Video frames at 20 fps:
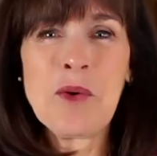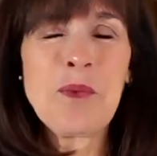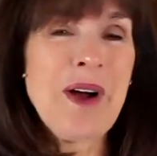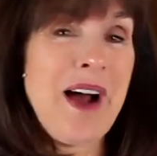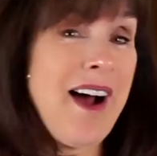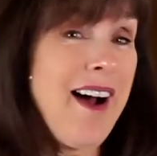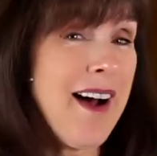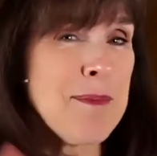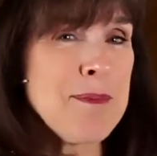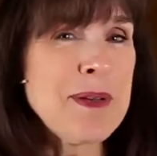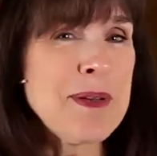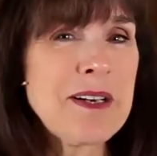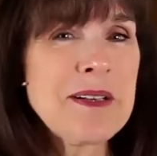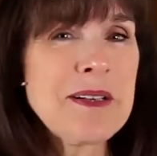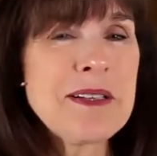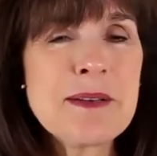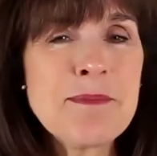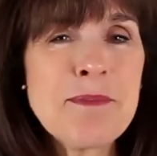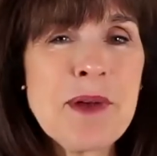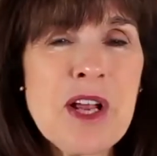That it
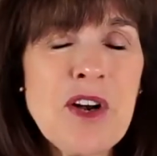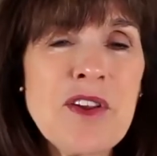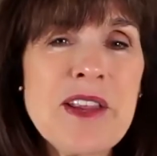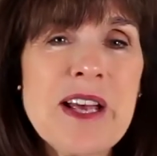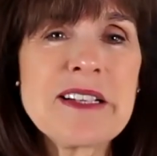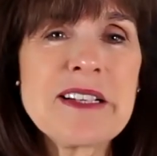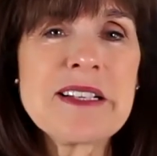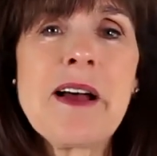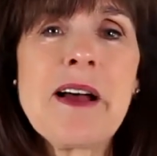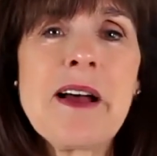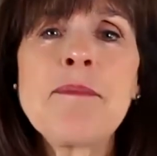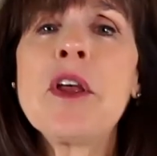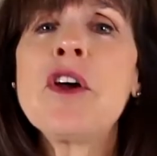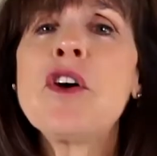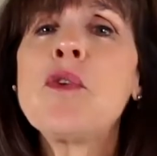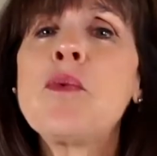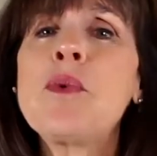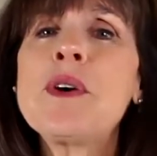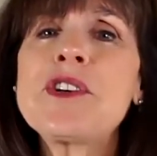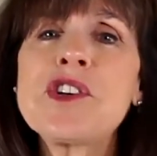did better that time,
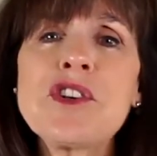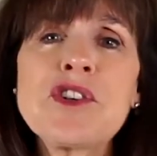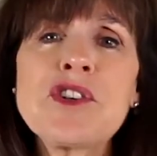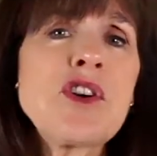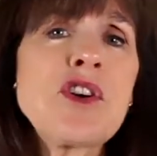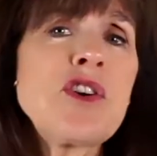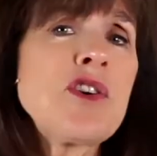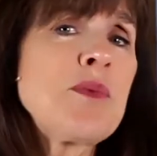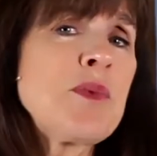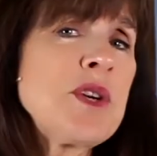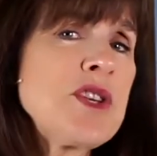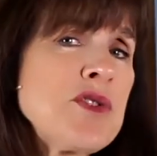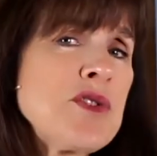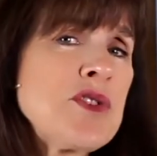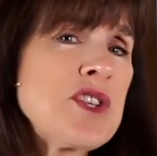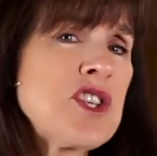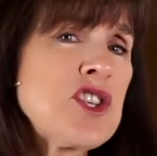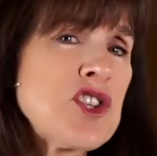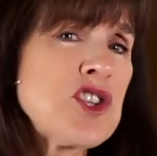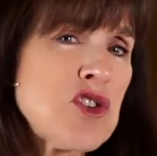which in turn
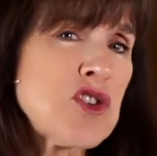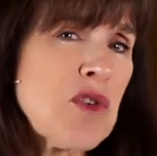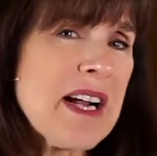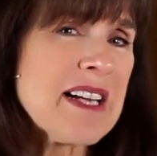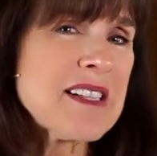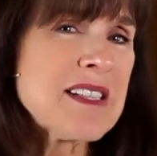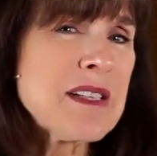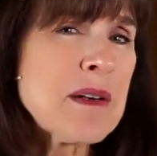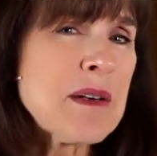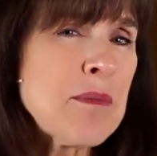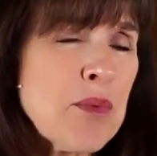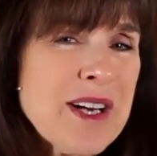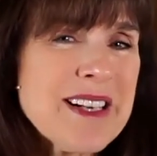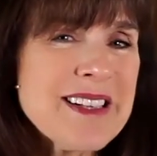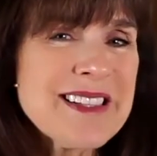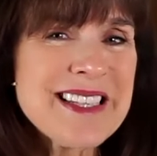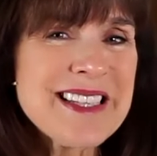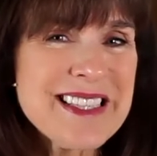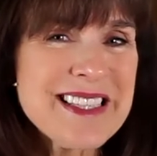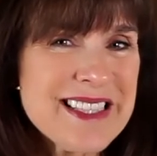reduces stress and
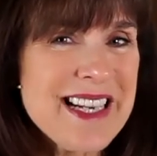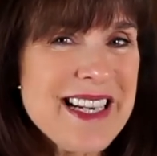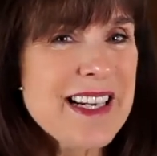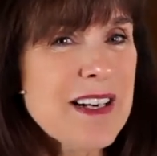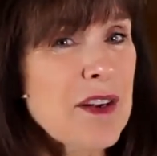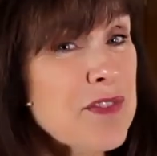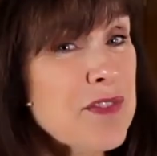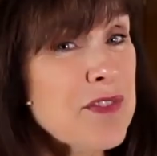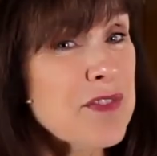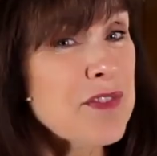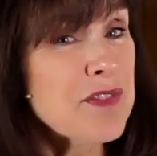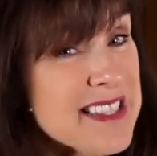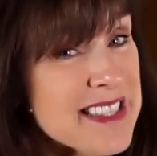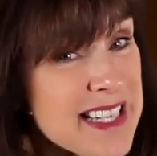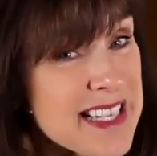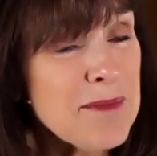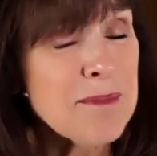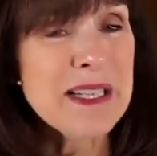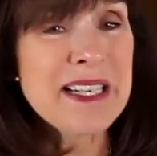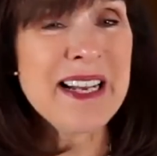brings a state of
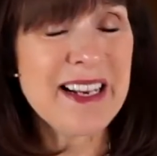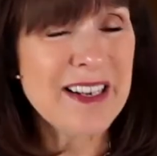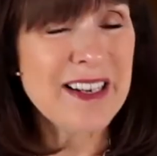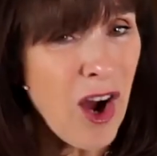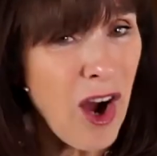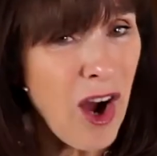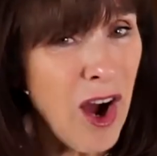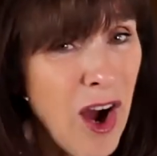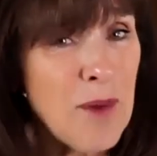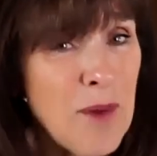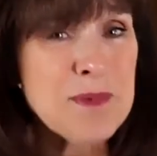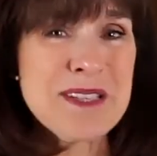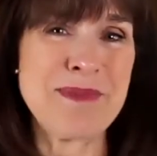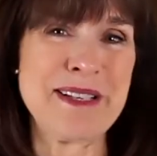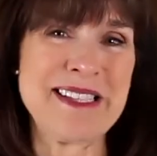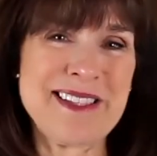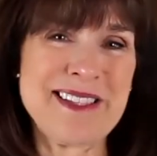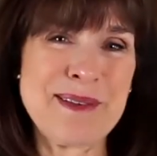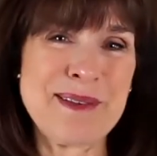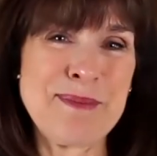contentment and
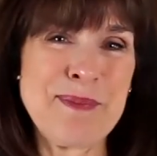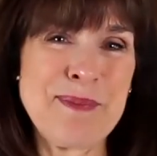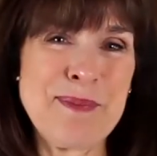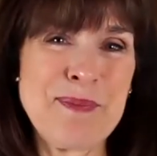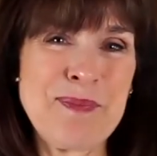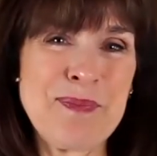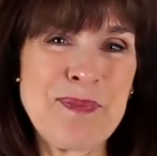optimism.